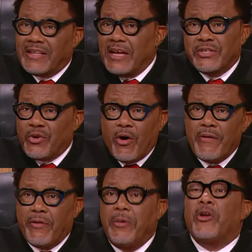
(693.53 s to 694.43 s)
They got their story
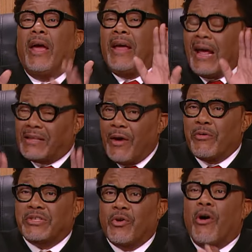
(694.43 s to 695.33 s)
from you. They got
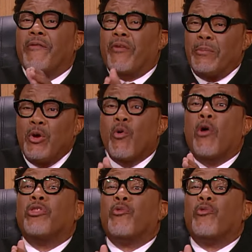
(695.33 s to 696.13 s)
their story from you on the